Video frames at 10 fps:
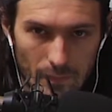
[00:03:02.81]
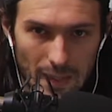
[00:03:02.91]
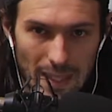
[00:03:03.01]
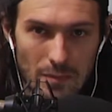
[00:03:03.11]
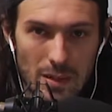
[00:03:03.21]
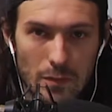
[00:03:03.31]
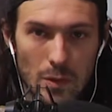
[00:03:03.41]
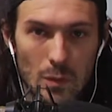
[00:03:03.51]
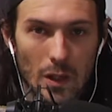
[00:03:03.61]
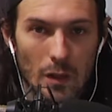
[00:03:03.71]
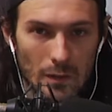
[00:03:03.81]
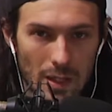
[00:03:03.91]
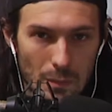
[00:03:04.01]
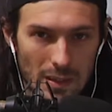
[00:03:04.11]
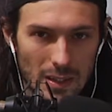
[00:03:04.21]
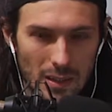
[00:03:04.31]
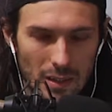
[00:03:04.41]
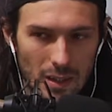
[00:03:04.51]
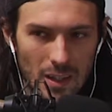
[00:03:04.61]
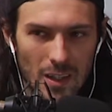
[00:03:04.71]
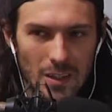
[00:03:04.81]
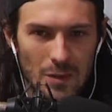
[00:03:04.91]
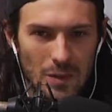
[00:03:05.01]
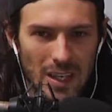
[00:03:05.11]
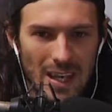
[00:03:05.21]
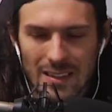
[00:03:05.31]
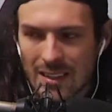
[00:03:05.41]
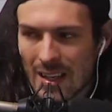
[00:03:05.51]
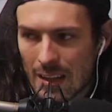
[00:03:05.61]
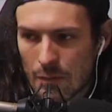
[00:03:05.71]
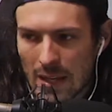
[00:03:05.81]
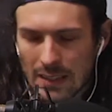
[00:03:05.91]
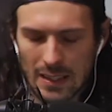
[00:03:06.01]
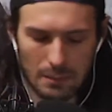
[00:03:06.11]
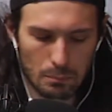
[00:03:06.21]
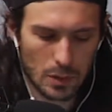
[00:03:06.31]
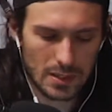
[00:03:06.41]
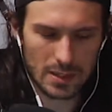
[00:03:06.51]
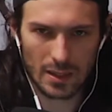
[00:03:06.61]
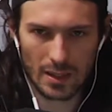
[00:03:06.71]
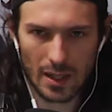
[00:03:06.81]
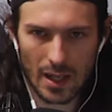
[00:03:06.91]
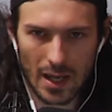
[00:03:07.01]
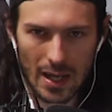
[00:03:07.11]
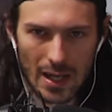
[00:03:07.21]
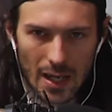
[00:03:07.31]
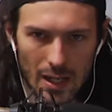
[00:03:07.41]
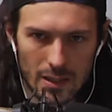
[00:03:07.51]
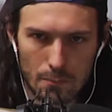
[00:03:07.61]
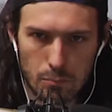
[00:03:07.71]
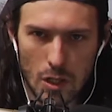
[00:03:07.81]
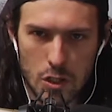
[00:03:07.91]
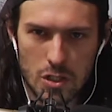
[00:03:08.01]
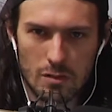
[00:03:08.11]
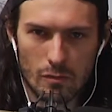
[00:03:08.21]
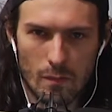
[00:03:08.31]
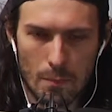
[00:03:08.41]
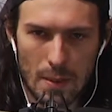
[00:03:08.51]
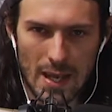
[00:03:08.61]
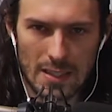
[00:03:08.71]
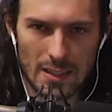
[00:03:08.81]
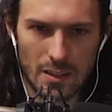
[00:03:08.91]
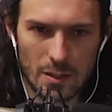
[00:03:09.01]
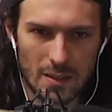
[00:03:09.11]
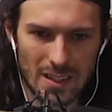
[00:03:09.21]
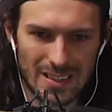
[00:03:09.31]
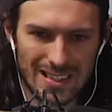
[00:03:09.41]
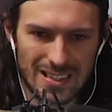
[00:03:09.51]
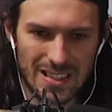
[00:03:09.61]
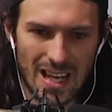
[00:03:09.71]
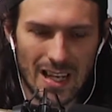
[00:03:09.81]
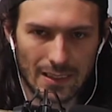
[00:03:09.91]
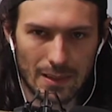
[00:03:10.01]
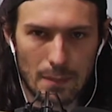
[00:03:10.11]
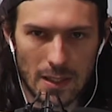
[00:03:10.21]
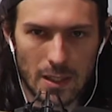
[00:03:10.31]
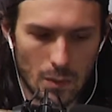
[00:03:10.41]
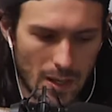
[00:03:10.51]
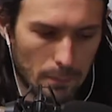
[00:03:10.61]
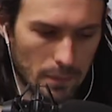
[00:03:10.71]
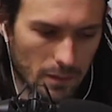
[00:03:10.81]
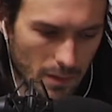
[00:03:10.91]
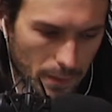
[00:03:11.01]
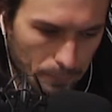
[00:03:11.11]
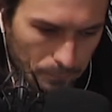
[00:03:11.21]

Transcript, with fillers: Even if you agree with it, you can't deny the fact that it puts a depression from the past on you that is not going to make you happy, right?